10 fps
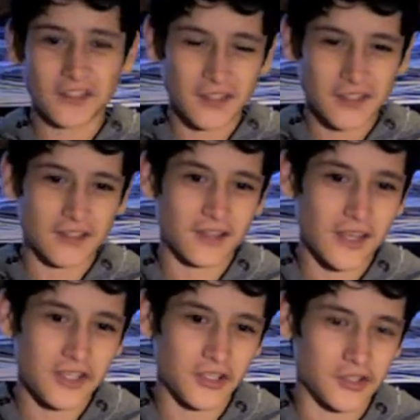dressed as
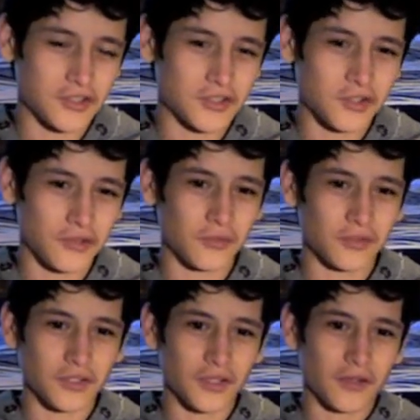Elektra just to do,
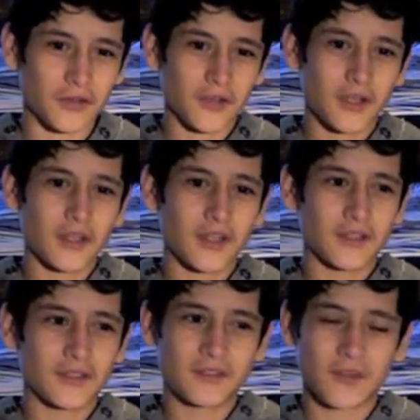
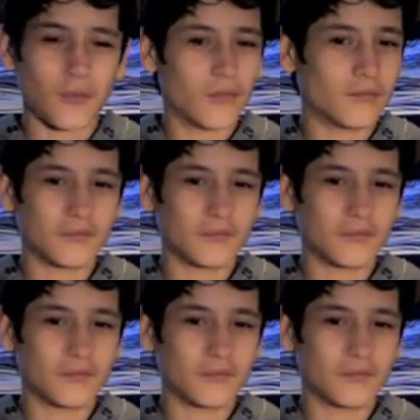some,